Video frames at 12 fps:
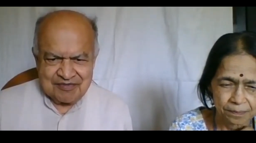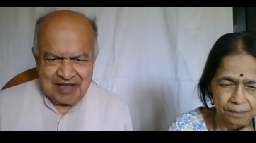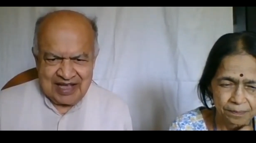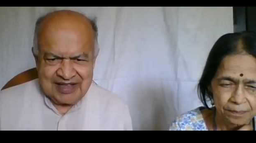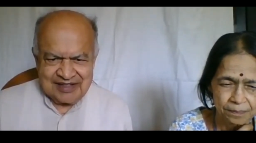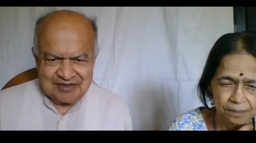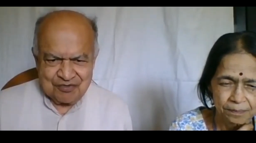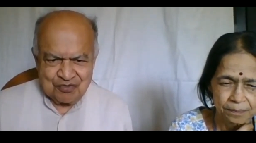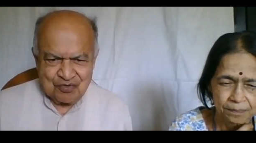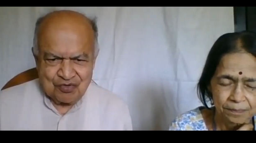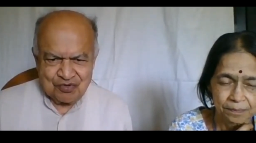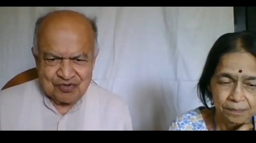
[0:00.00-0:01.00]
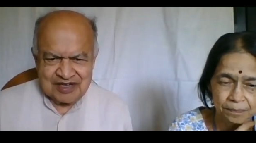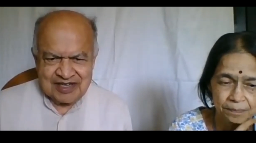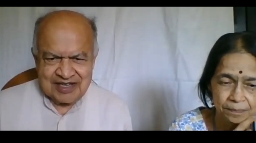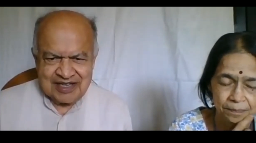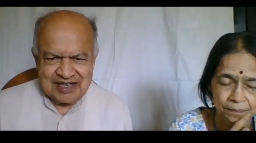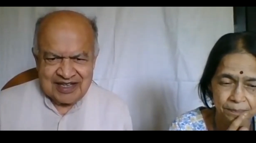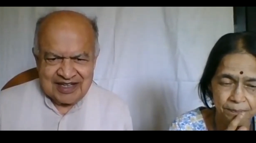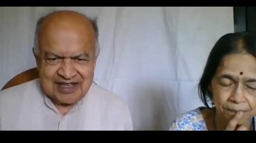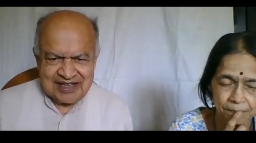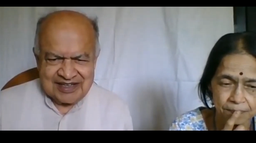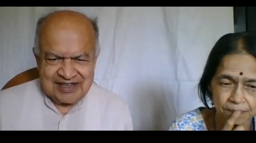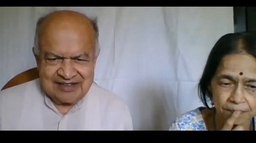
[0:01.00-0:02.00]
Speaker 1: man who could
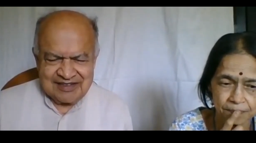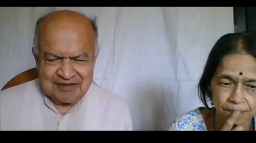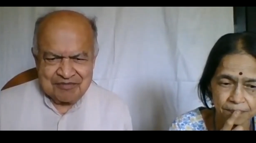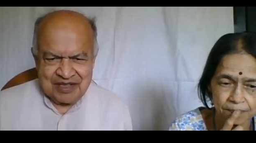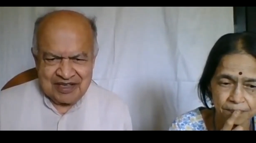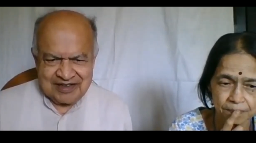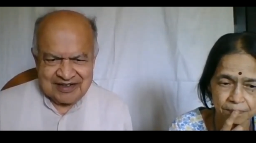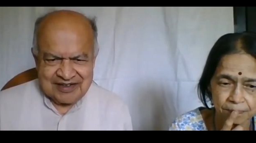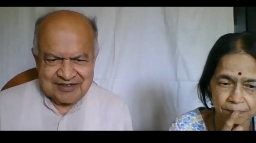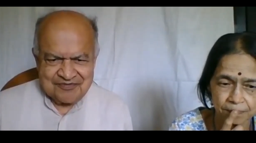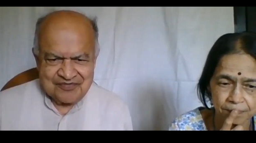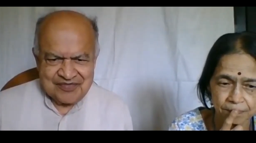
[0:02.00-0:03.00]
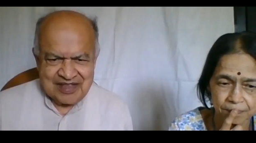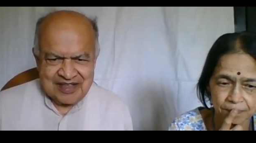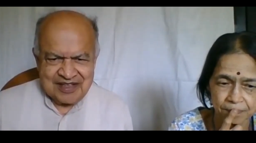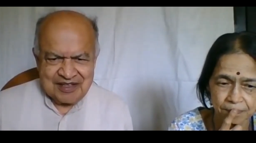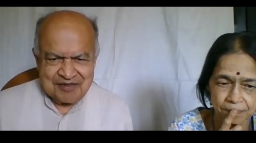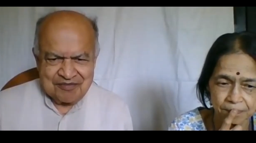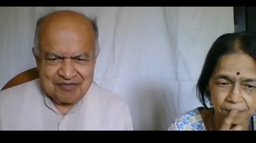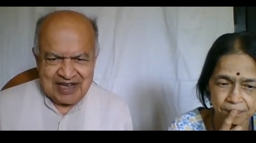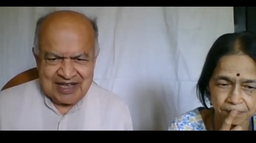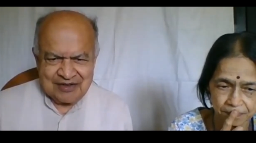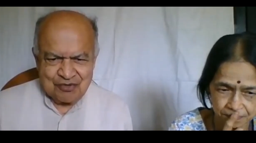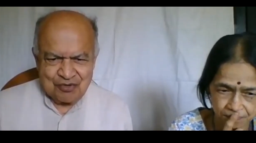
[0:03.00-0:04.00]
disappear
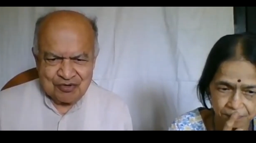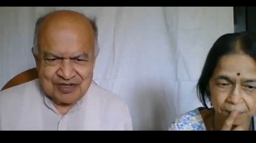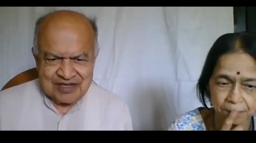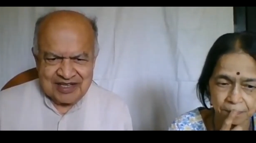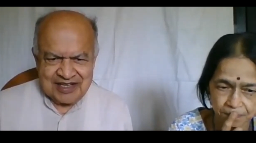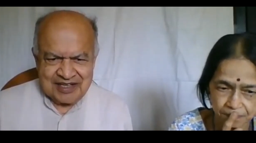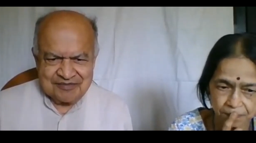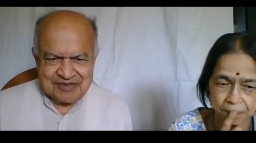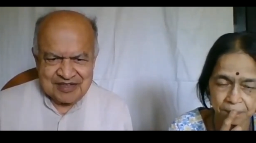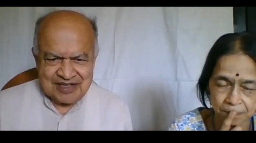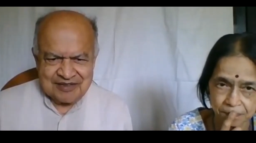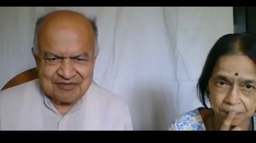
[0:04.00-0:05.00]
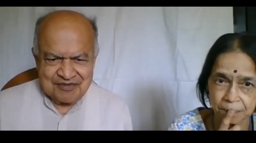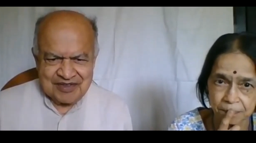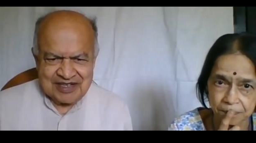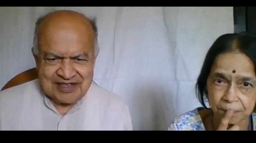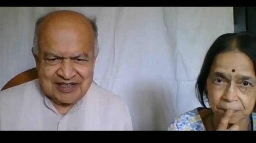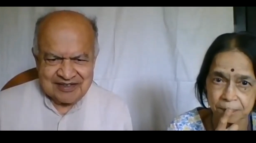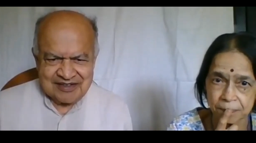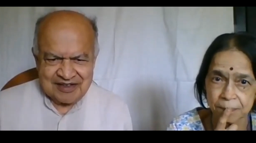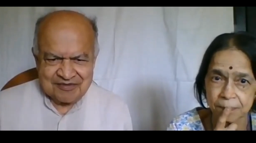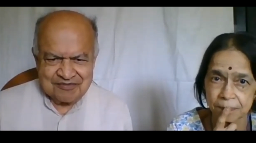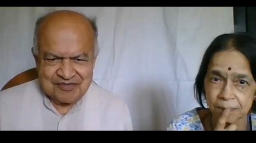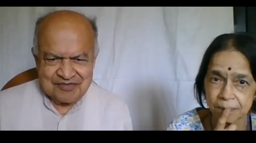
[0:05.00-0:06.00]
by coating himself with
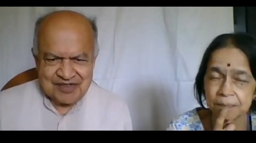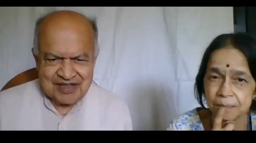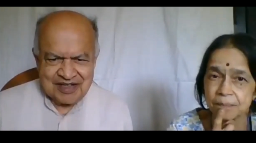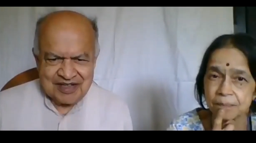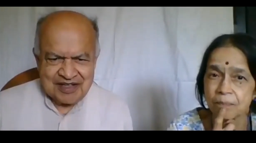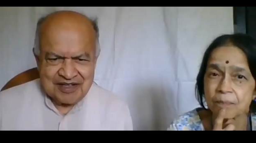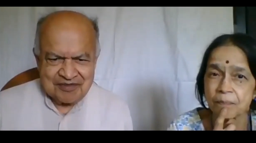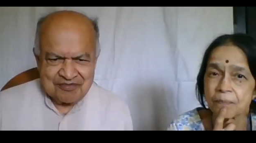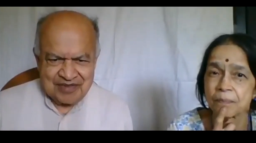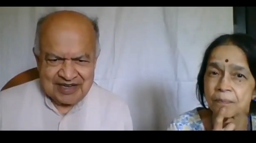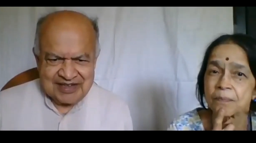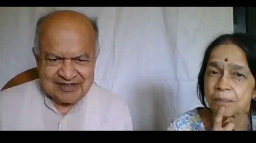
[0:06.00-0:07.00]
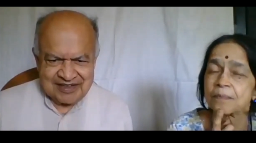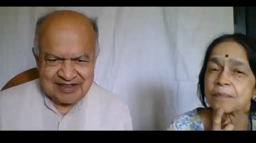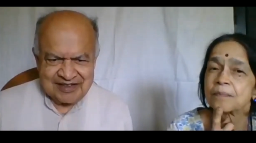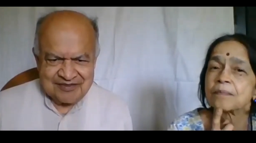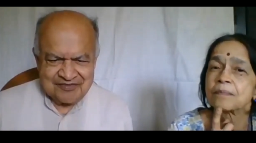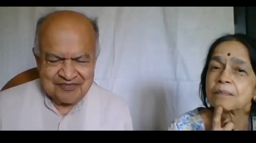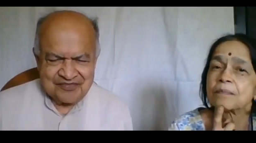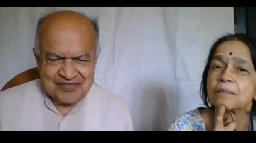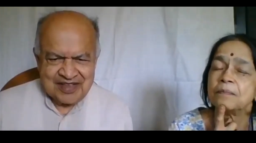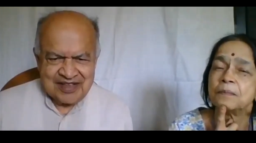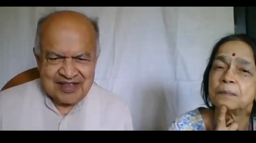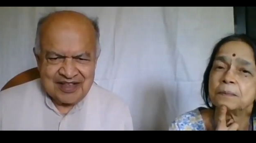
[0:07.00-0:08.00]
some medicine.
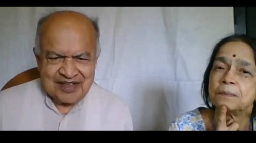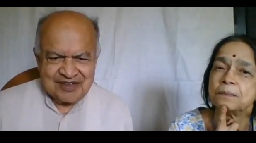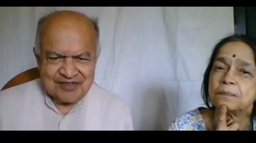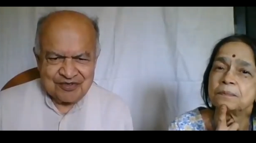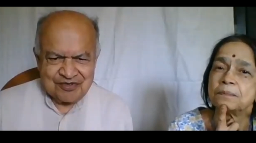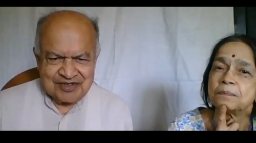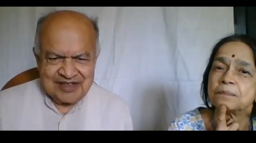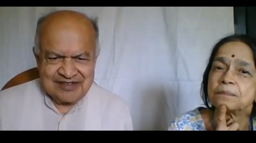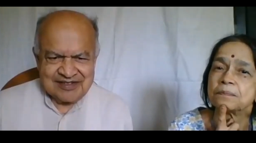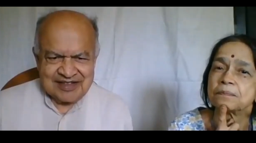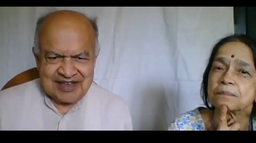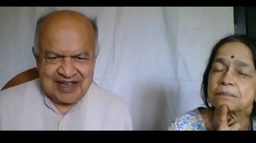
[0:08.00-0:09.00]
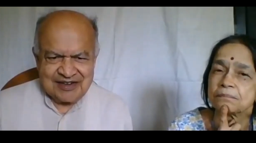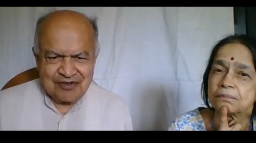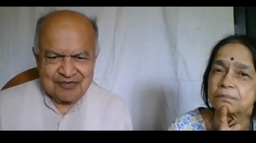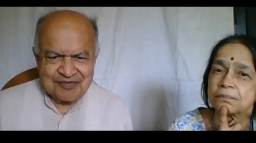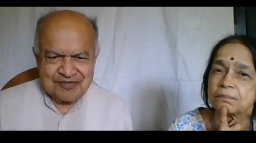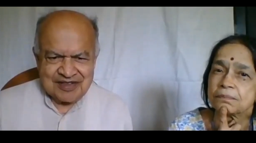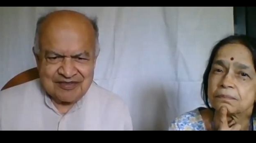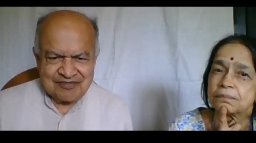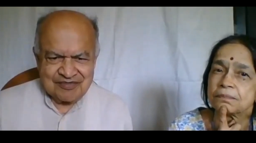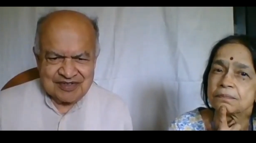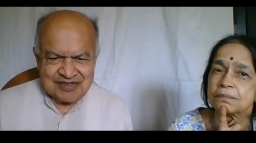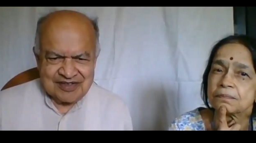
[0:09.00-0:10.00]
So this kind of
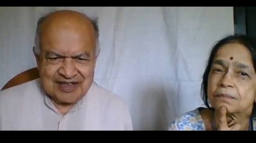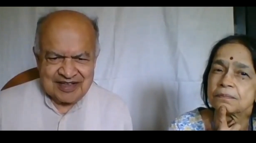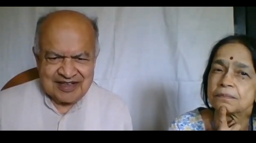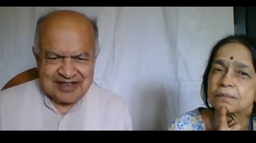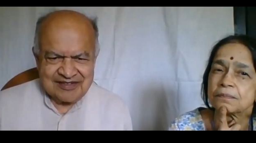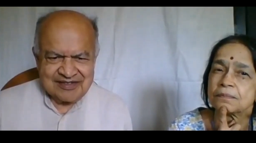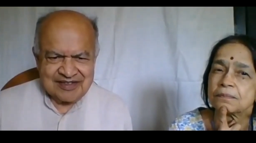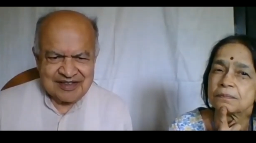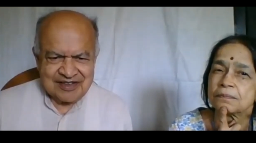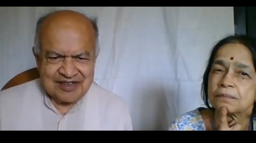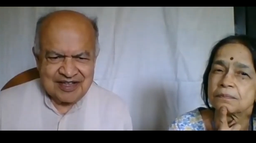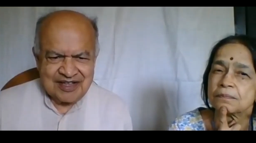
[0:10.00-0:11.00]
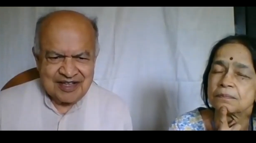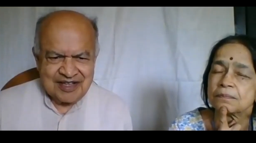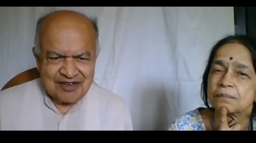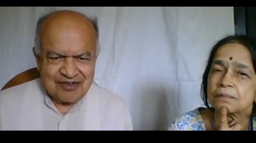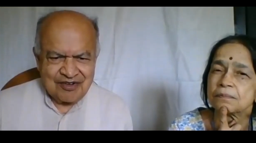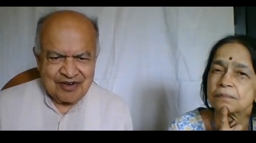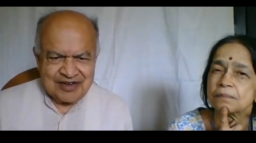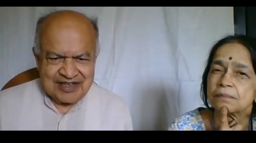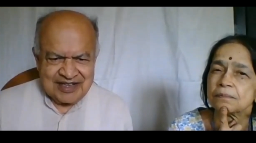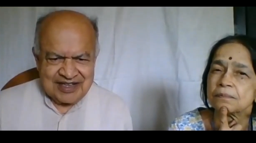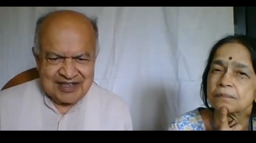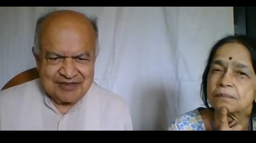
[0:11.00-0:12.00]
thing is called
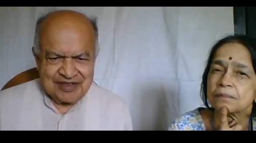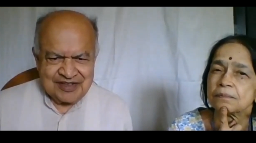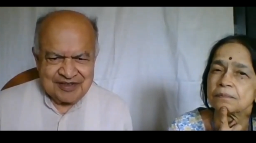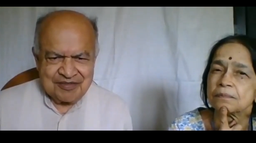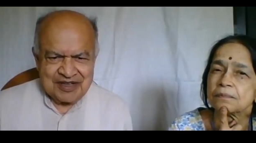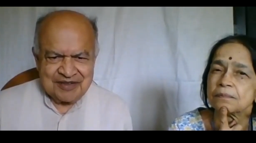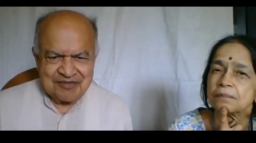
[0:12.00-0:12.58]
invisible